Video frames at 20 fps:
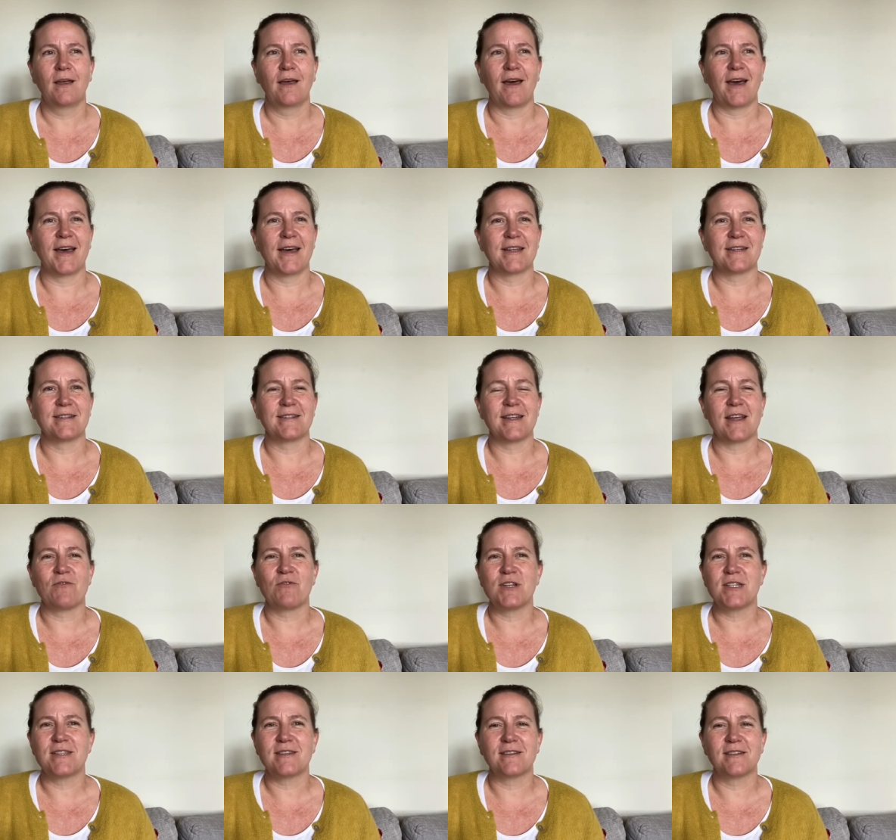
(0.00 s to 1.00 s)
And
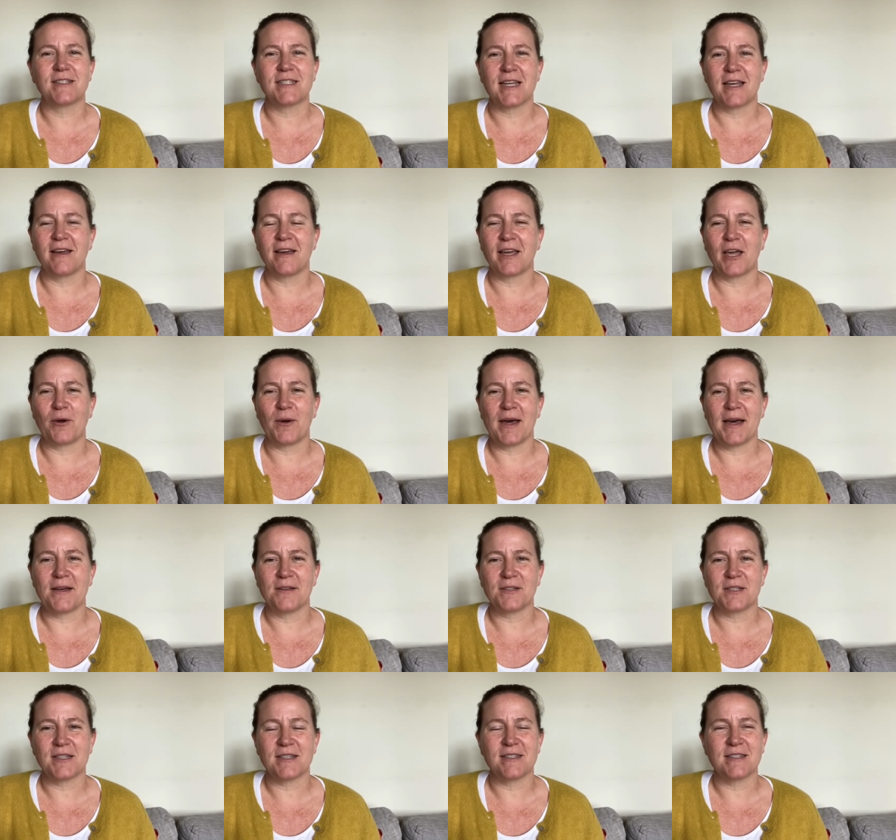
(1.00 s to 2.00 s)
every single day I go
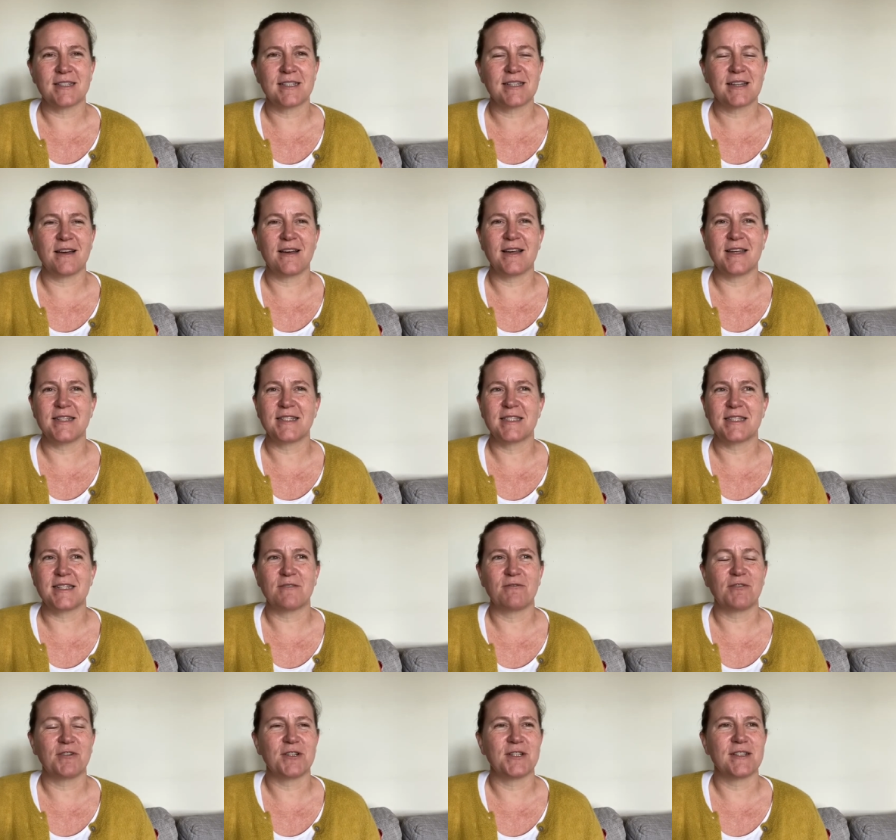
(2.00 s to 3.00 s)
out, the sky is
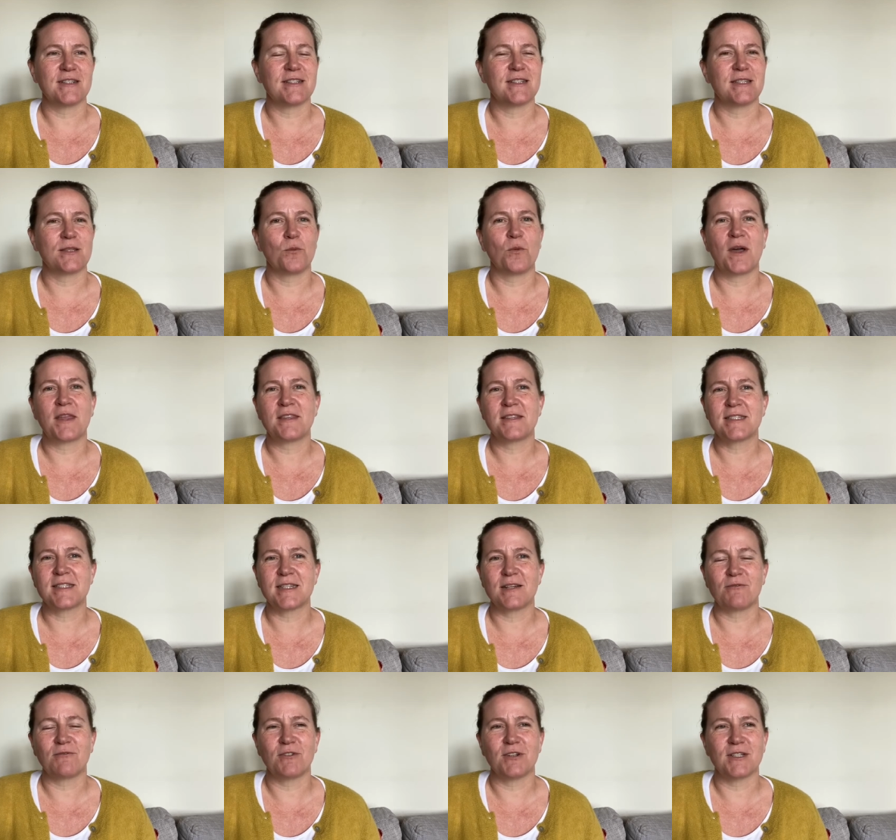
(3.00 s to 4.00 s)
different, the weather's
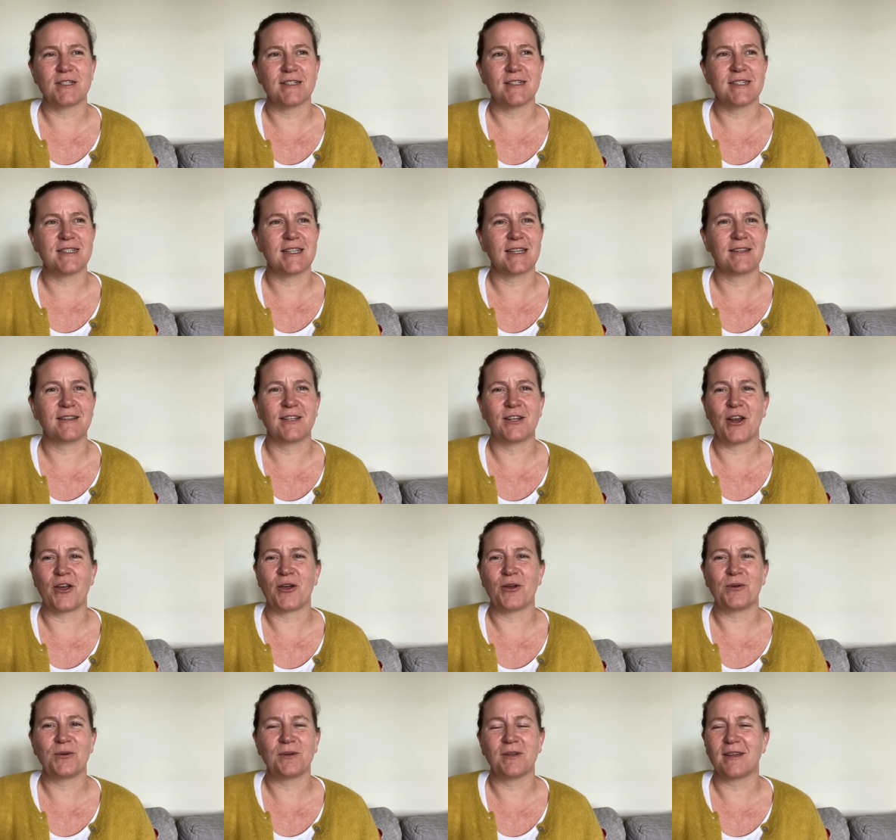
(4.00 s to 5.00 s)
different, you
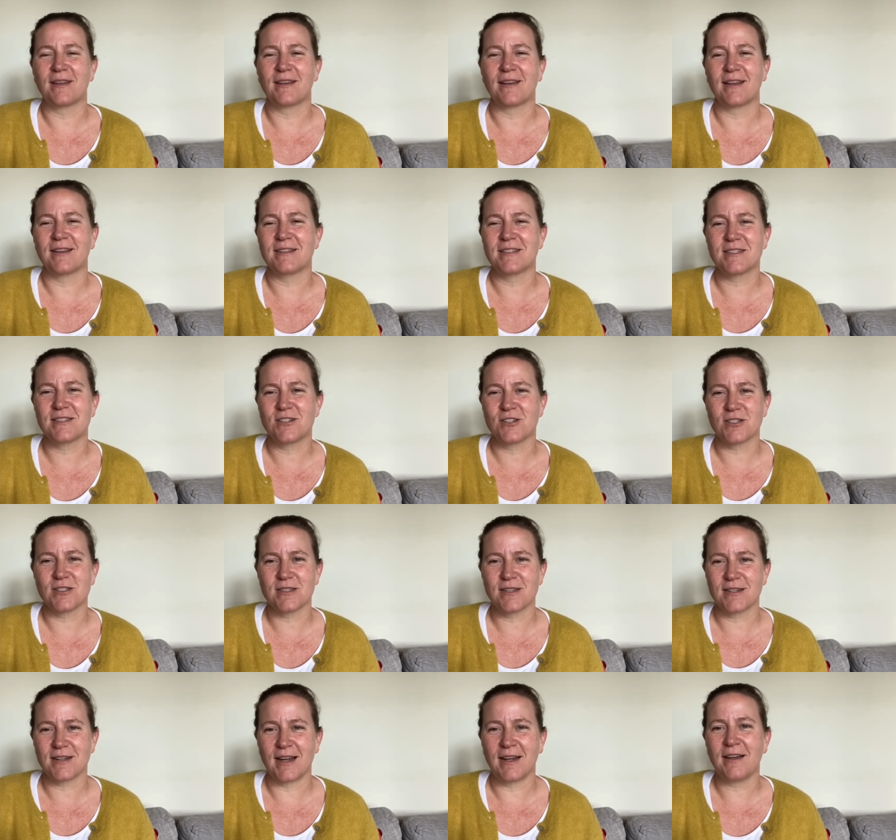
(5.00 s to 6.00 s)
know, it's
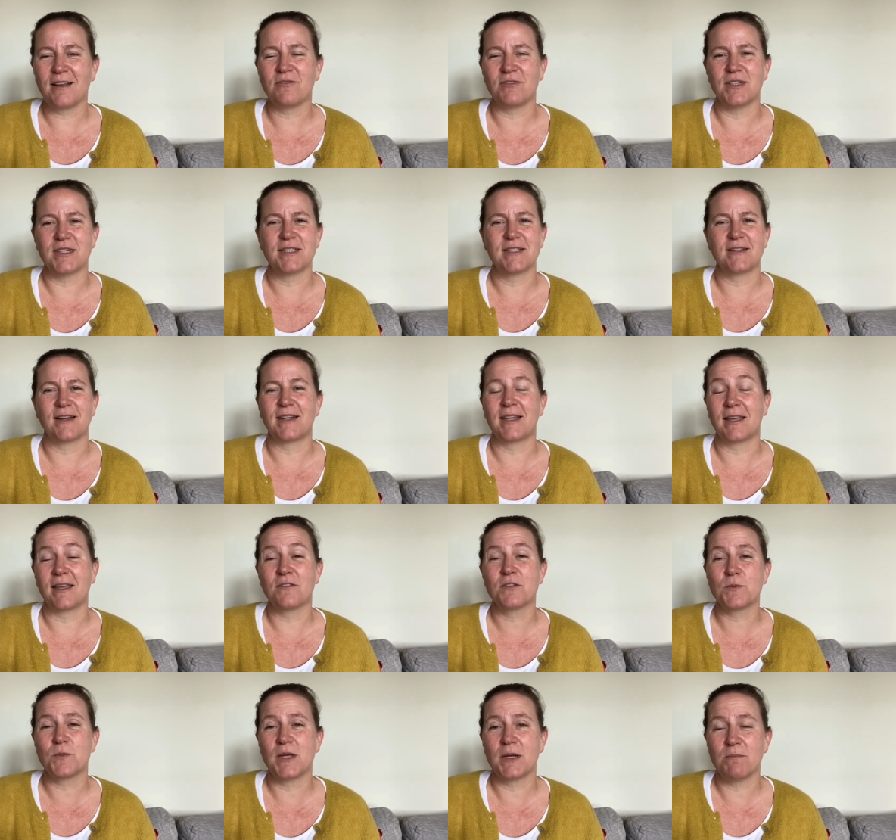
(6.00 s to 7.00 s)
just, I love it. And it
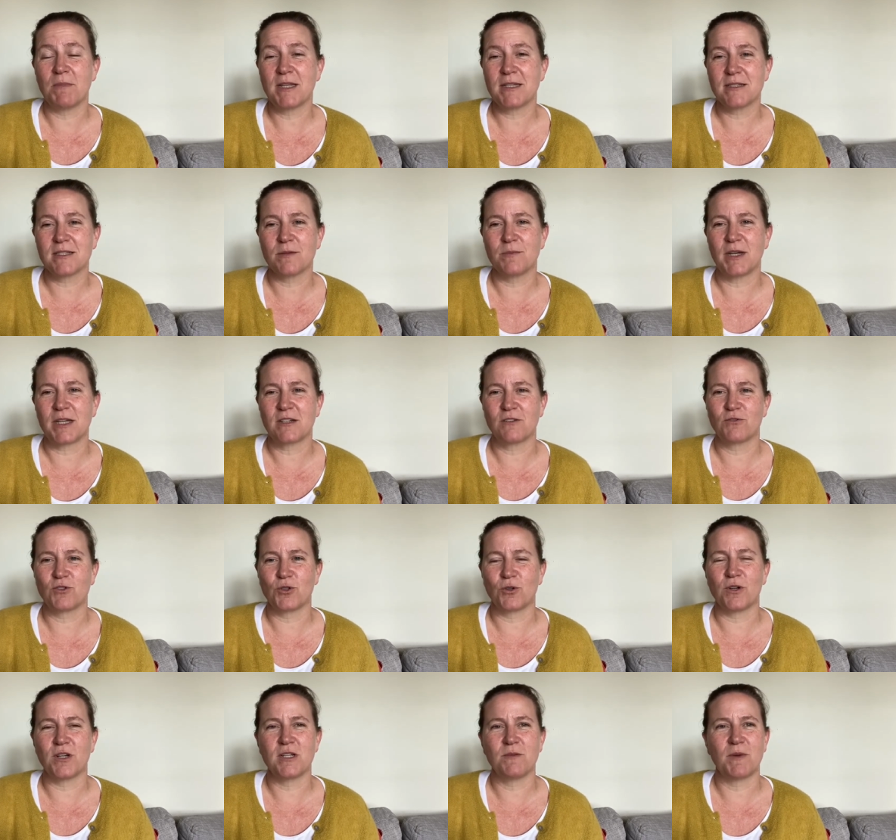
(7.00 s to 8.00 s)
gives me an immense amount of
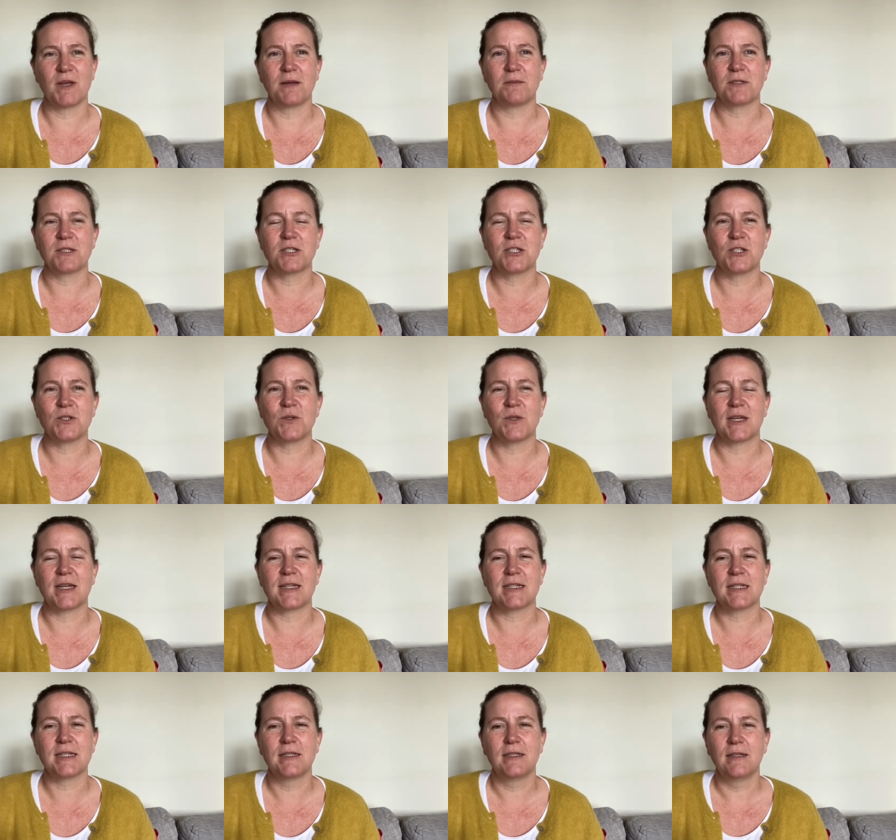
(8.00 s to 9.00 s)
joy to be able to do
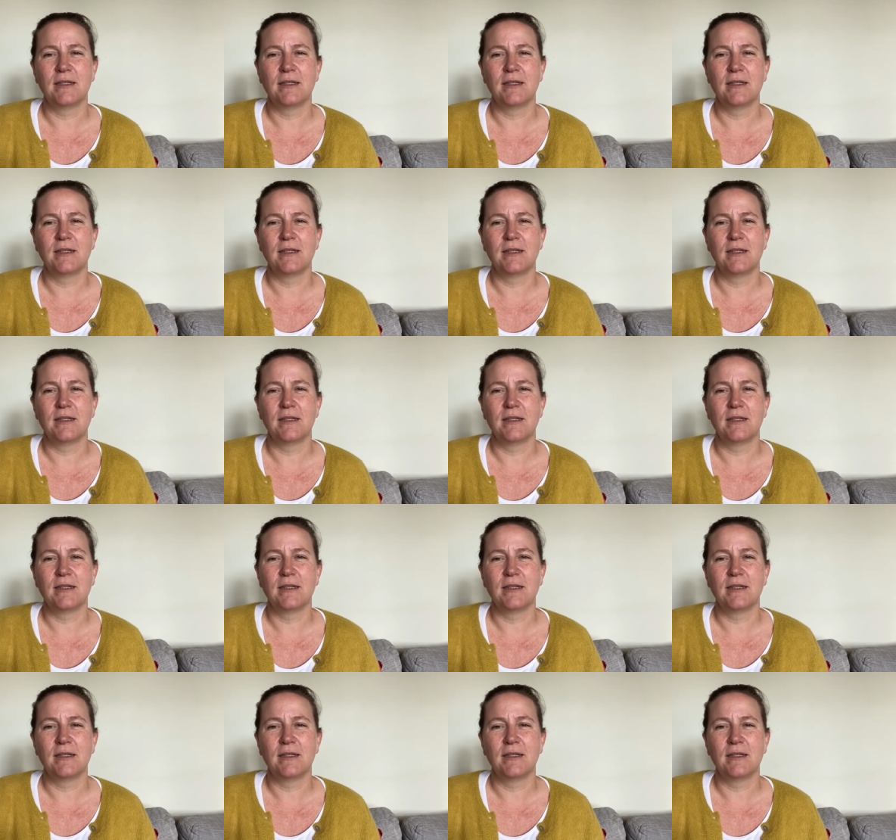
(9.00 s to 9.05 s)
that.